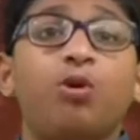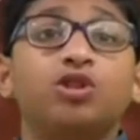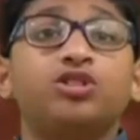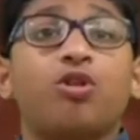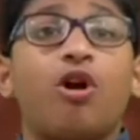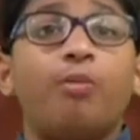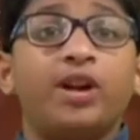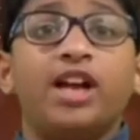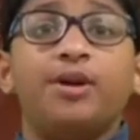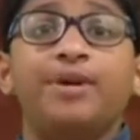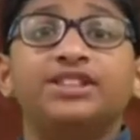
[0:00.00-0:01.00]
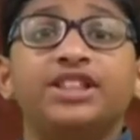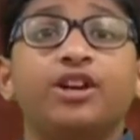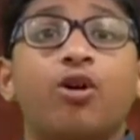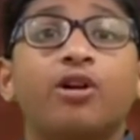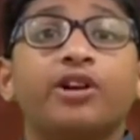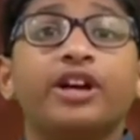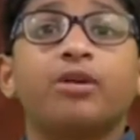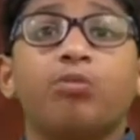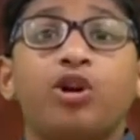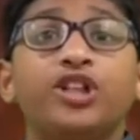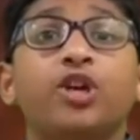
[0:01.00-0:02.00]
most common elements in
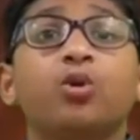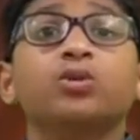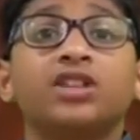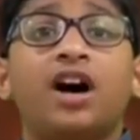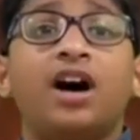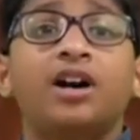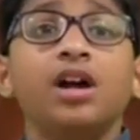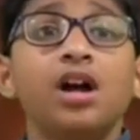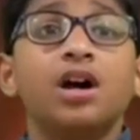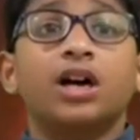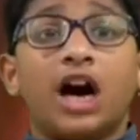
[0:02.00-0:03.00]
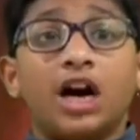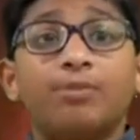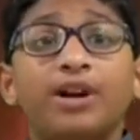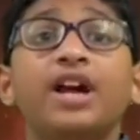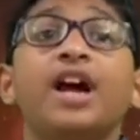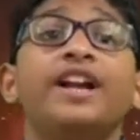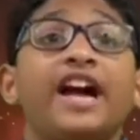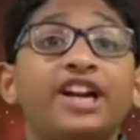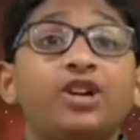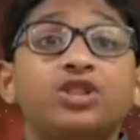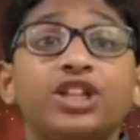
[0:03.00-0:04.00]
organic molecules are carbon,
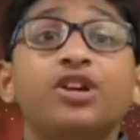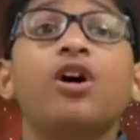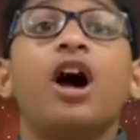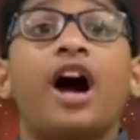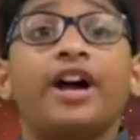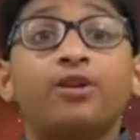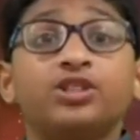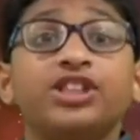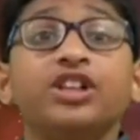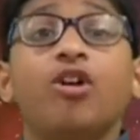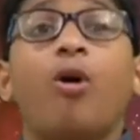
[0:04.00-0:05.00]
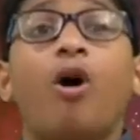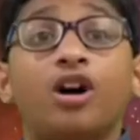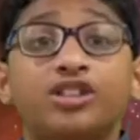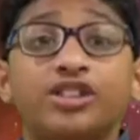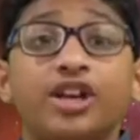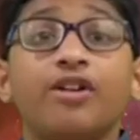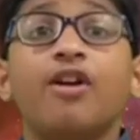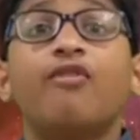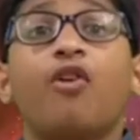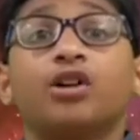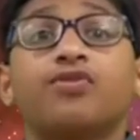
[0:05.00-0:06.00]
nitrogen, hydrogen, oxygen,
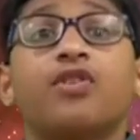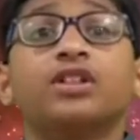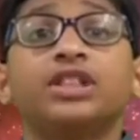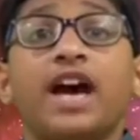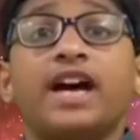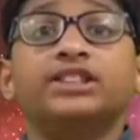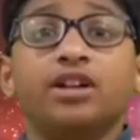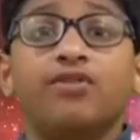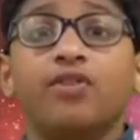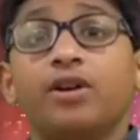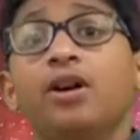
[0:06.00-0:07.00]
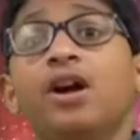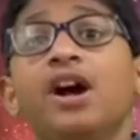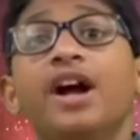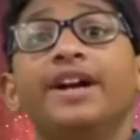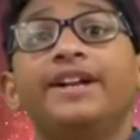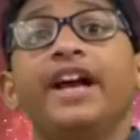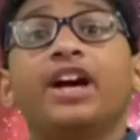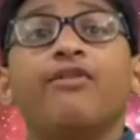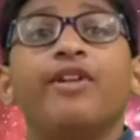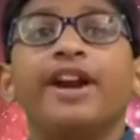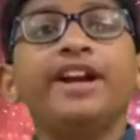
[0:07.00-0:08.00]
phosphorus and sulfur. Take
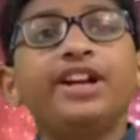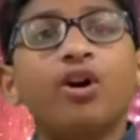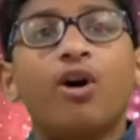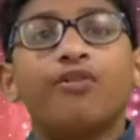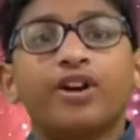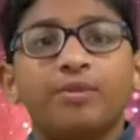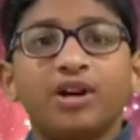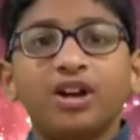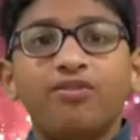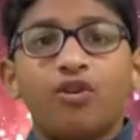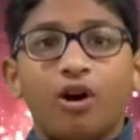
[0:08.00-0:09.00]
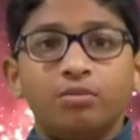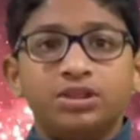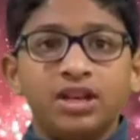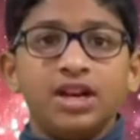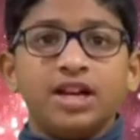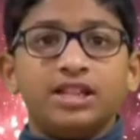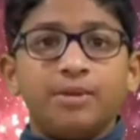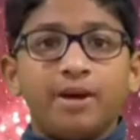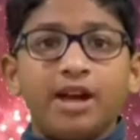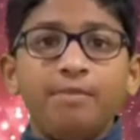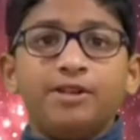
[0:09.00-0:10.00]
a variety of chemical forms. They
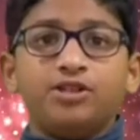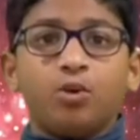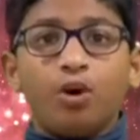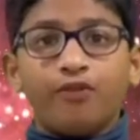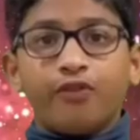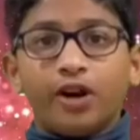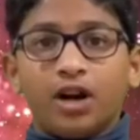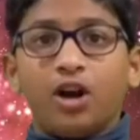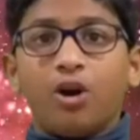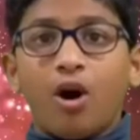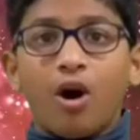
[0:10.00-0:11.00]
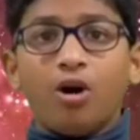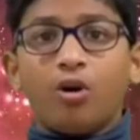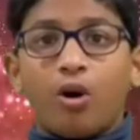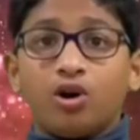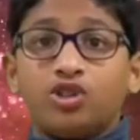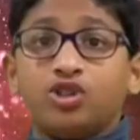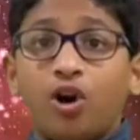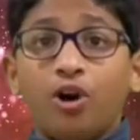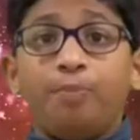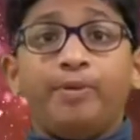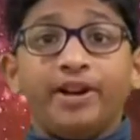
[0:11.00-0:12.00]
may be stored for a long or
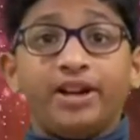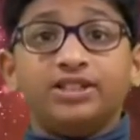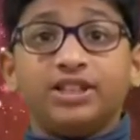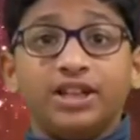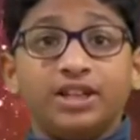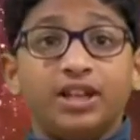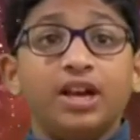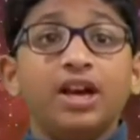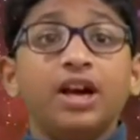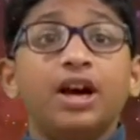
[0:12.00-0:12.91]
short periods in the